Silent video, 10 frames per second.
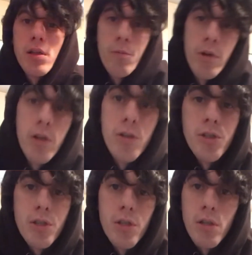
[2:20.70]
winter,
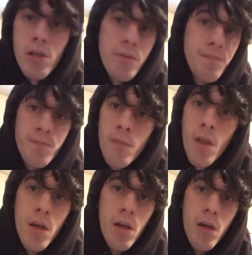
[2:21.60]
just to
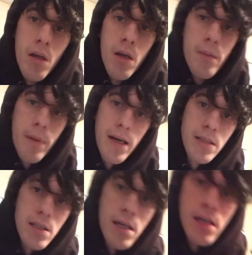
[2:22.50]
pass
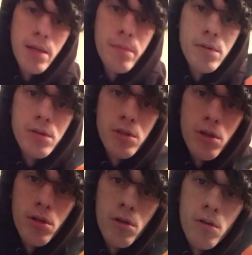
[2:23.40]
time.
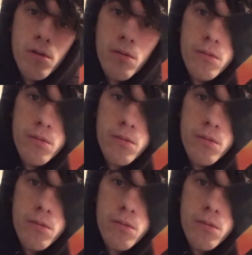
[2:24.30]
So